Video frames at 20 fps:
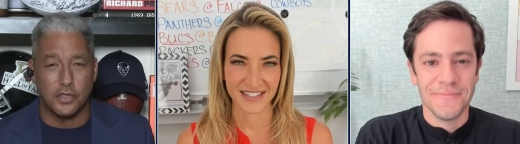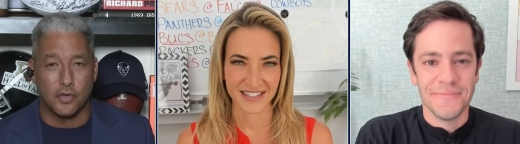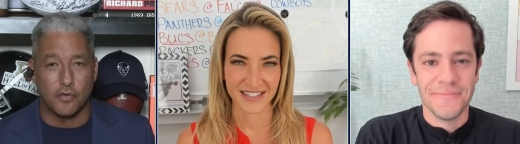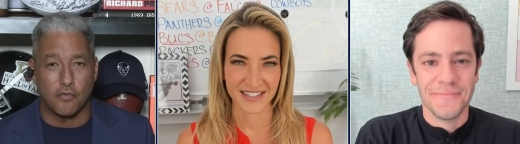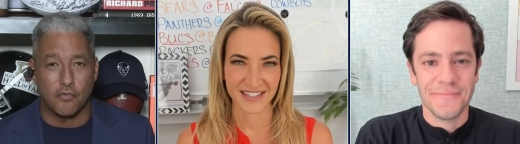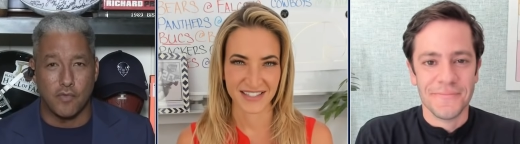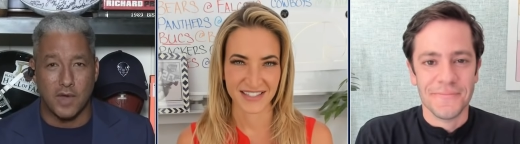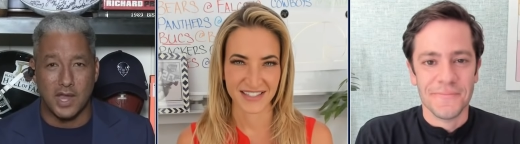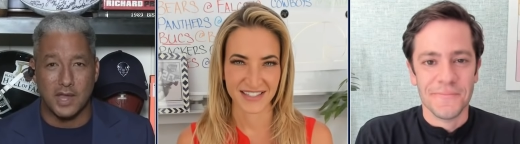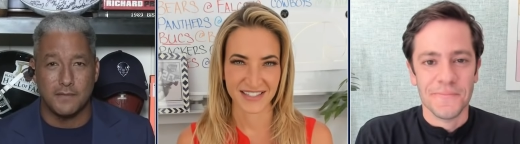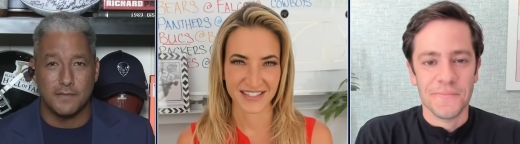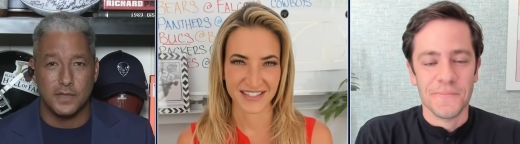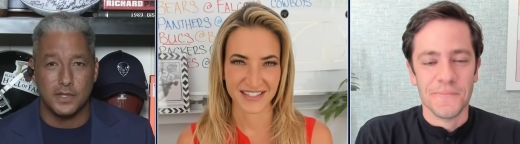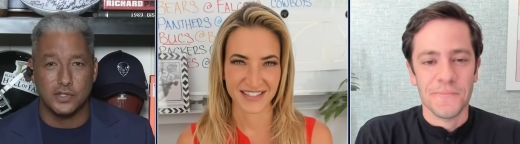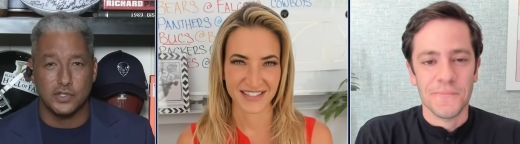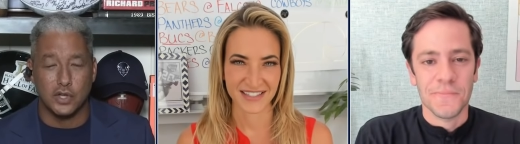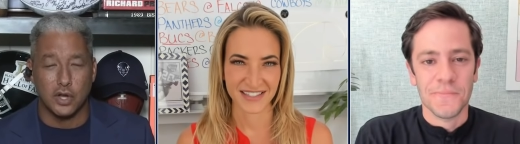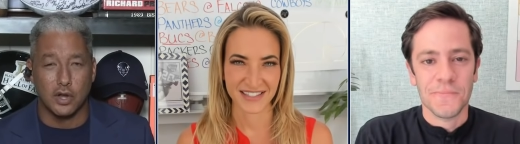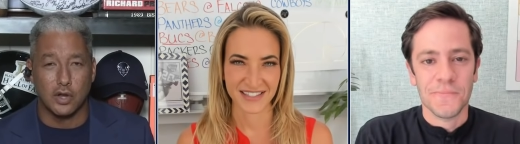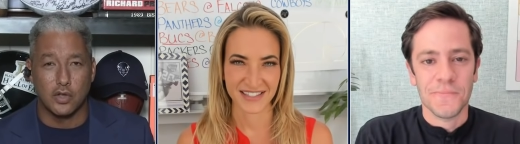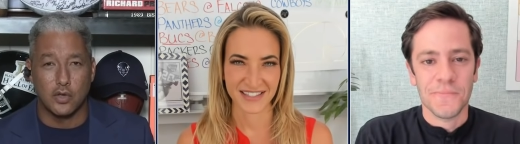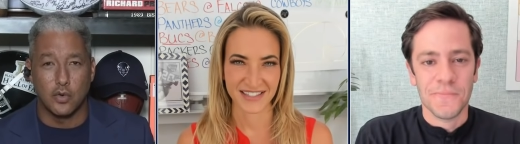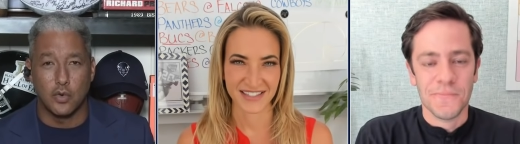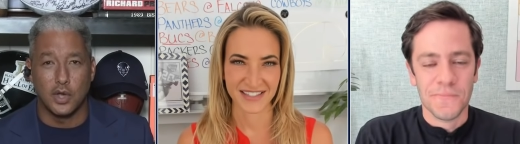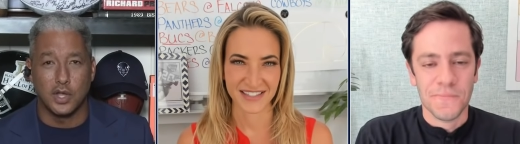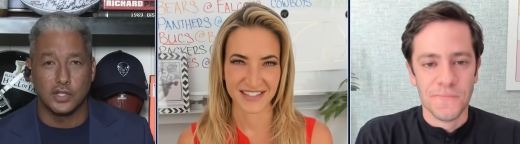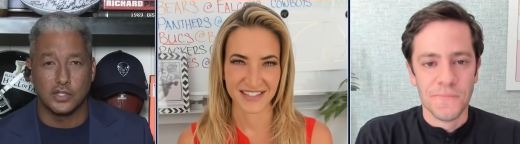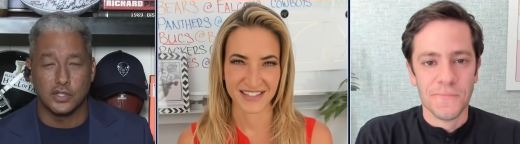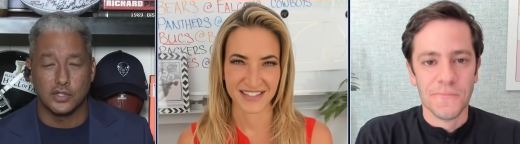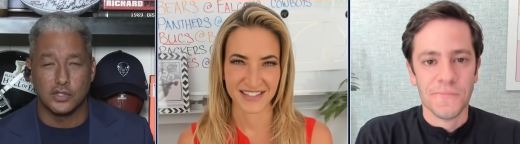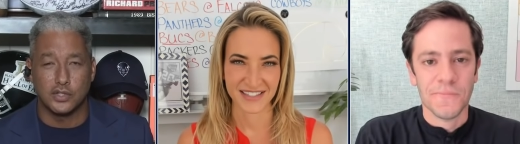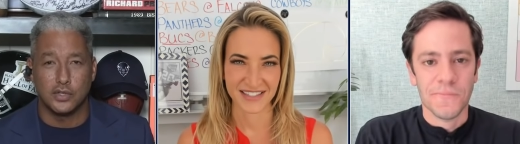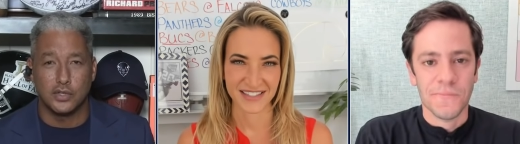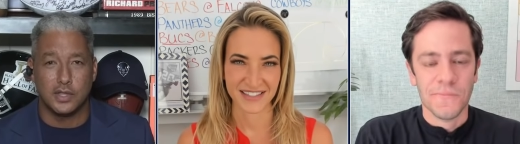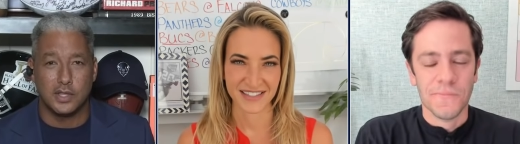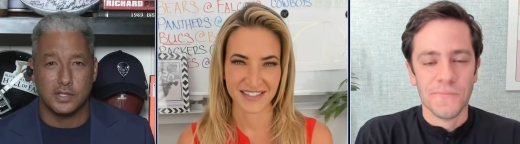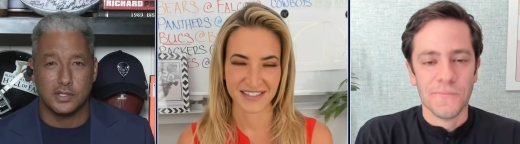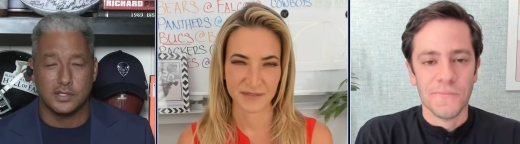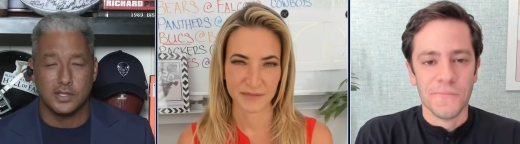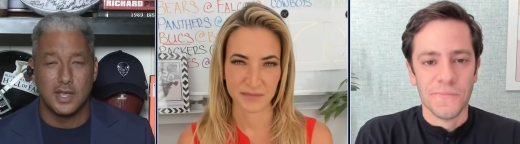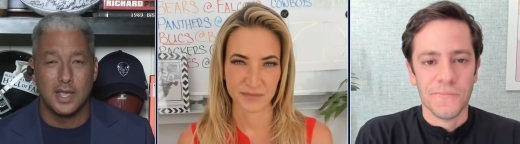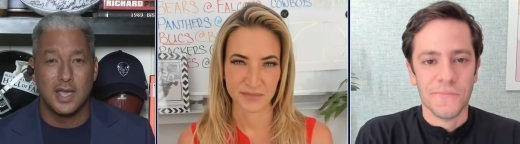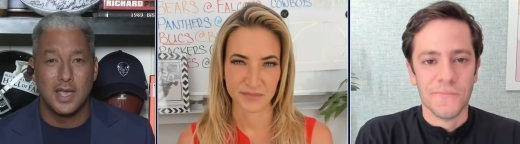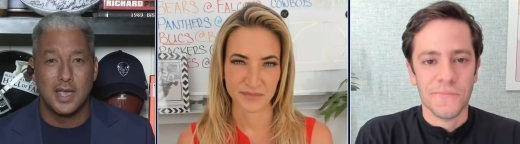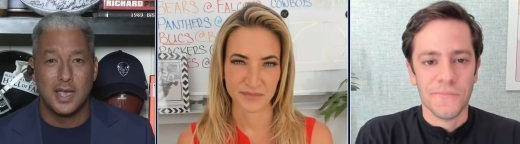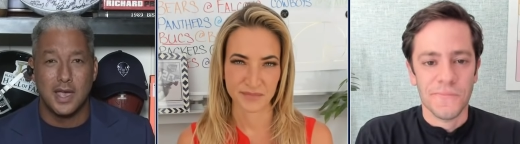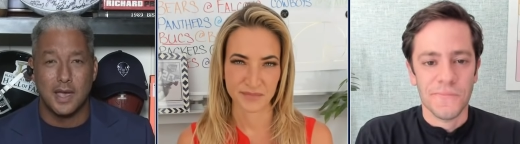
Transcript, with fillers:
Speaker 1: The Ravens are going to do this,